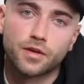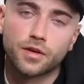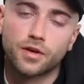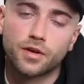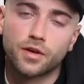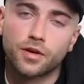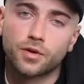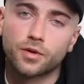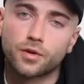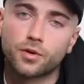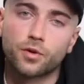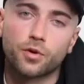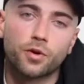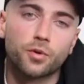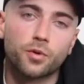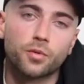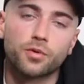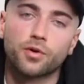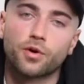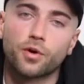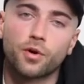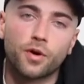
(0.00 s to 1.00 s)
Corey
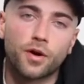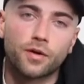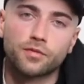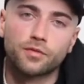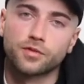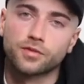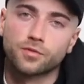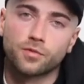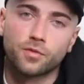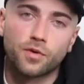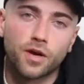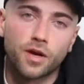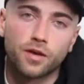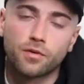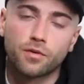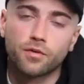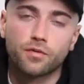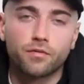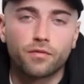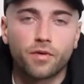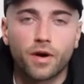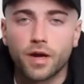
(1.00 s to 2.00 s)
would go out of his way to
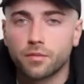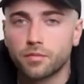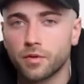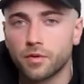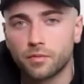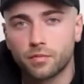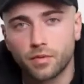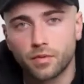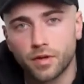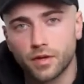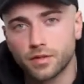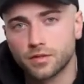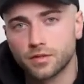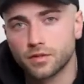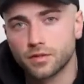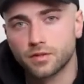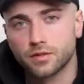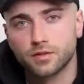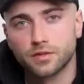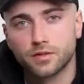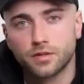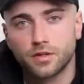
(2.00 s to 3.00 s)
invite me
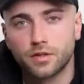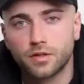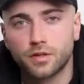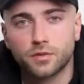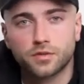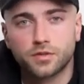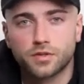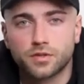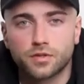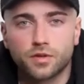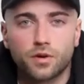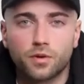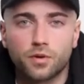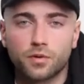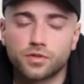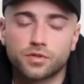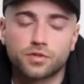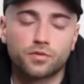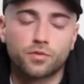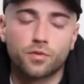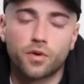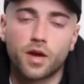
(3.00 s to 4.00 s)
places, and he was always
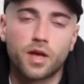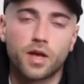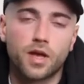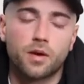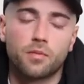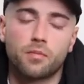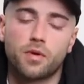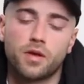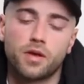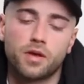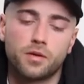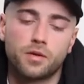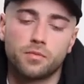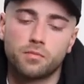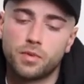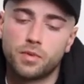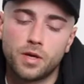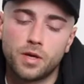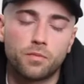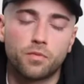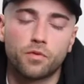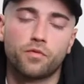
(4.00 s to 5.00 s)
great at making
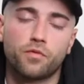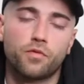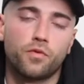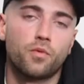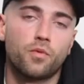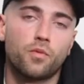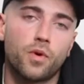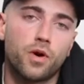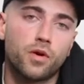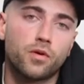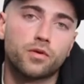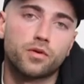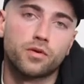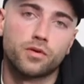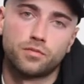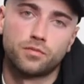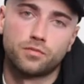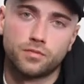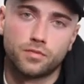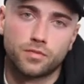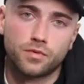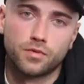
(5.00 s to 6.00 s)
people feel welcome.
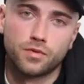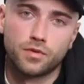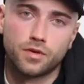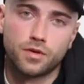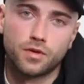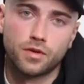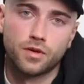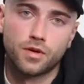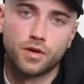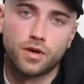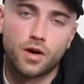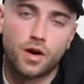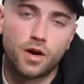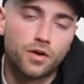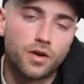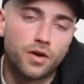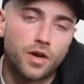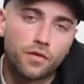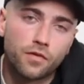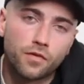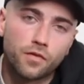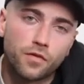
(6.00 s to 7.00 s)
I'll
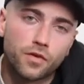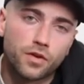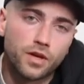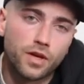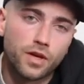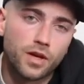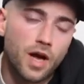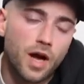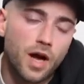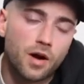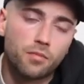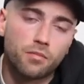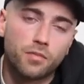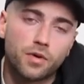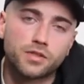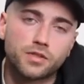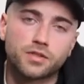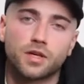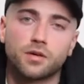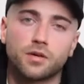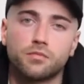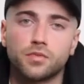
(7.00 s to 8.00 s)
never forget how much
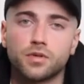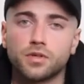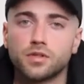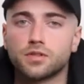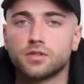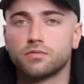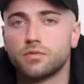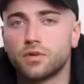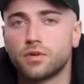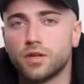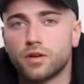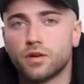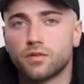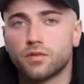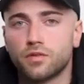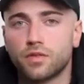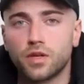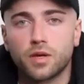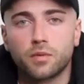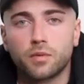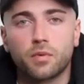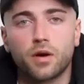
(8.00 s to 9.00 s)
that meant to me, and I'll
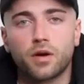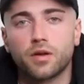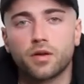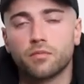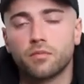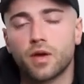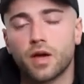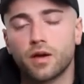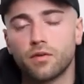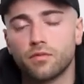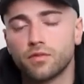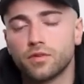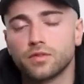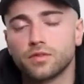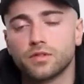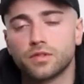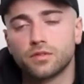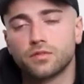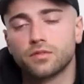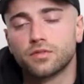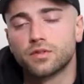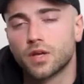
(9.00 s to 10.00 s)
think about him every
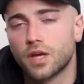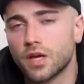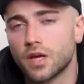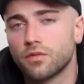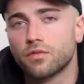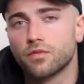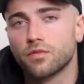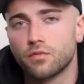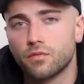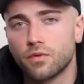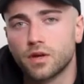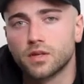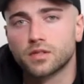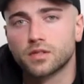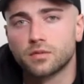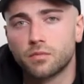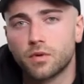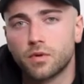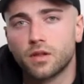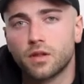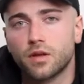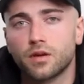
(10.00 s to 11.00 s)
single day for the rest of
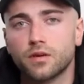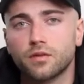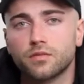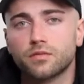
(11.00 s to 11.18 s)
my life.